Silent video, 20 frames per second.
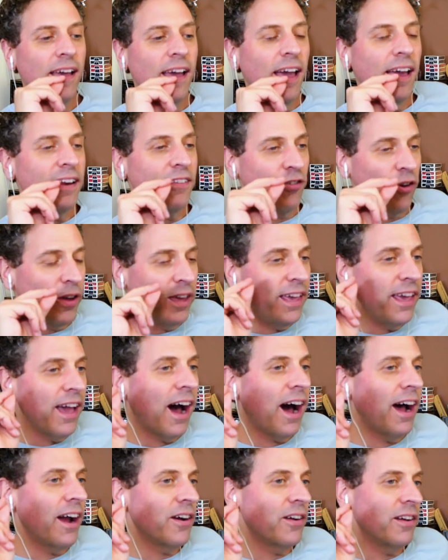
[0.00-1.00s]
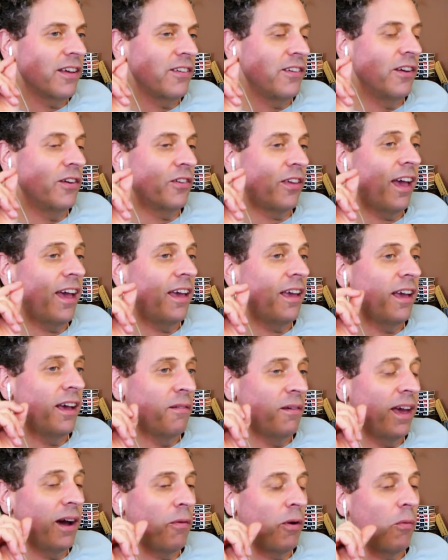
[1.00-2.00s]
And so he hired us. He goes, hey,
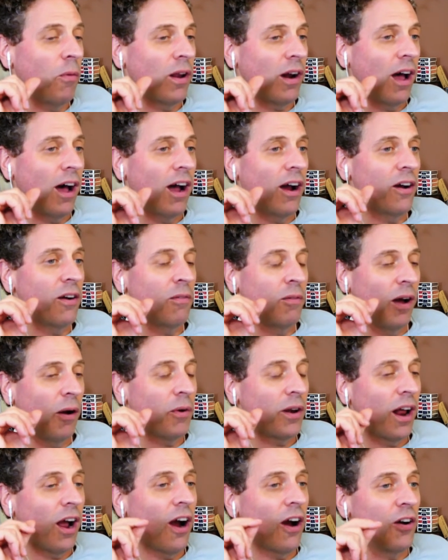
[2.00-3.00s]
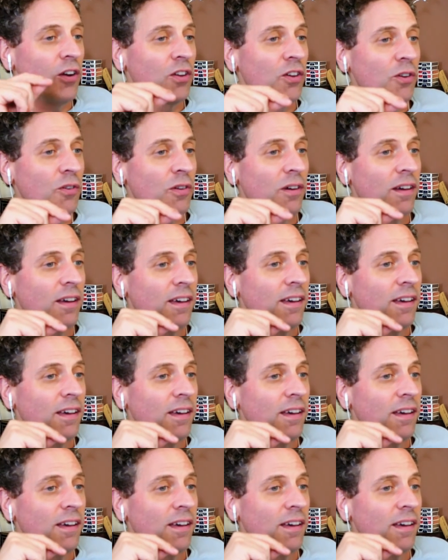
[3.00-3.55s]
yeah, I want to hire you